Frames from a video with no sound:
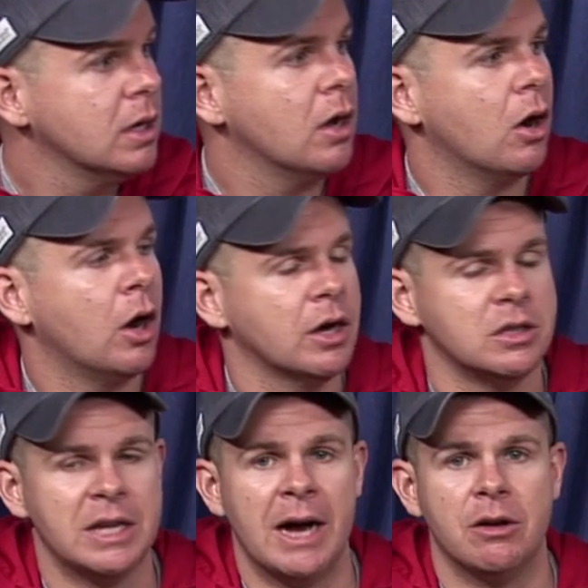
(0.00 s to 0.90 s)
on
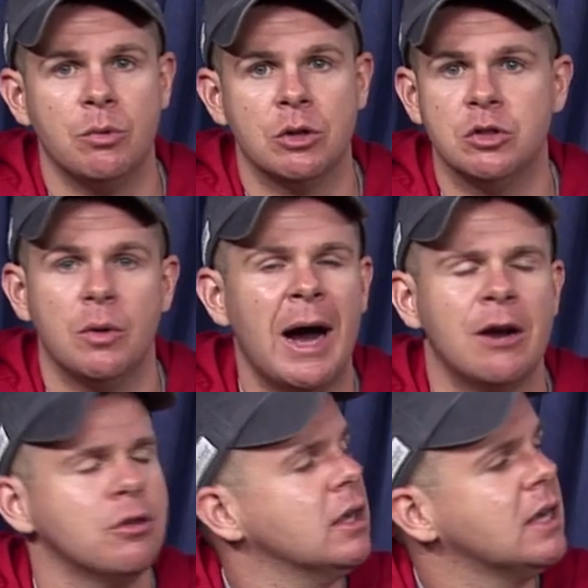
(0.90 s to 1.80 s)
exactly what to do. I
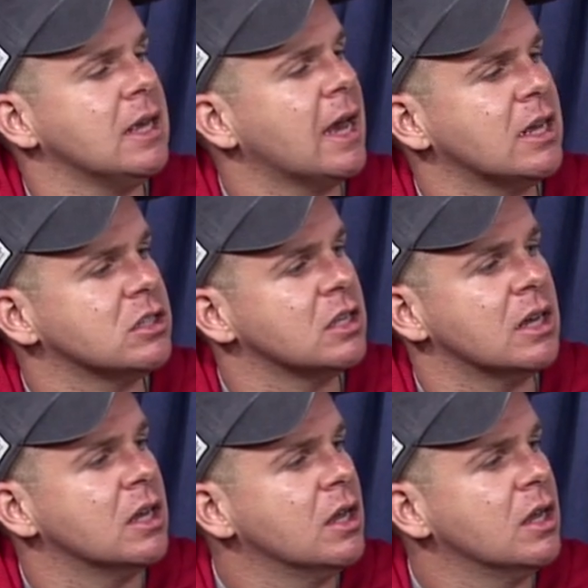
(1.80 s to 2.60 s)
don't think he has the